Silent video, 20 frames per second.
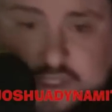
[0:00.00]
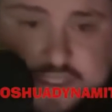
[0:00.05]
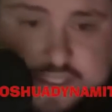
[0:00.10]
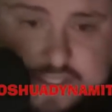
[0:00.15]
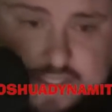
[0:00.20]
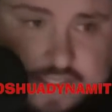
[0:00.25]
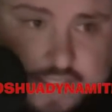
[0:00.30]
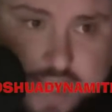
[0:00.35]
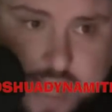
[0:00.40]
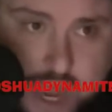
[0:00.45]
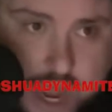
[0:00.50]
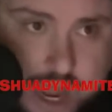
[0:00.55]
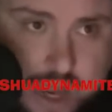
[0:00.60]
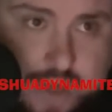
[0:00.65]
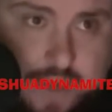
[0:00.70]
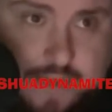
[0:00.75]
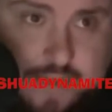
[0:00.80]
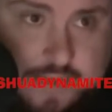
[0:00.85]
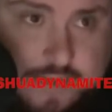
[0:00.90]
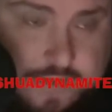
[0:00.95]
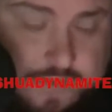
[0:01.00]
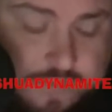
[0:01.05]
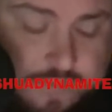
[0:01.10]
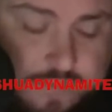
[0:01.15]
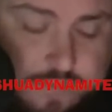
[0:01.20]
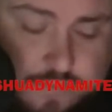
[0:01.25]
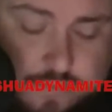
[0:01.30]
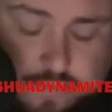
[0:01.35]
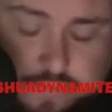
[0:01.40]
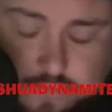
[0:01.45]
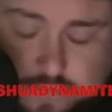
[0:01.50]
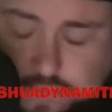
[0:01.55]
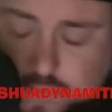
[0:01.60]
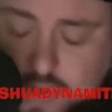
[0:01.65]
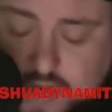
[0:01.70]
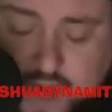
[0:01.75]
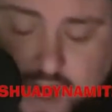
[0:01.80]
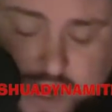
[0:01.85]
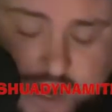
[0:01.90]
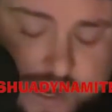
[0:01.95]
this is not
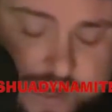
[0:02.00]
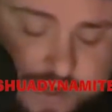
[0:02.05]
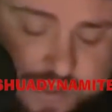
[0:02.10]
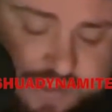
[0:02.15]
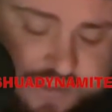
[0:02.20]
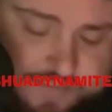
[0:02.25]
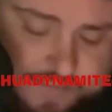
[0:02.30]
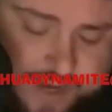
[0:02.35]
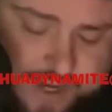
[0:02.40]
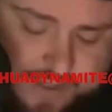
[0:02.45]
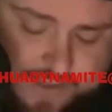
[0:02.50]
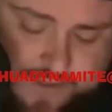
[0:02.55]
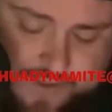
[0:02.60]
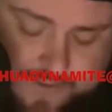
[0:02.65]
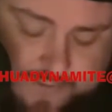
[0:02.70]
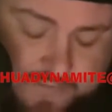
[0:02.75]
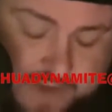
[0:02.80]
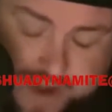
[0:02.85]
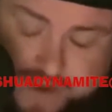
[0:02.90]
what I had expected.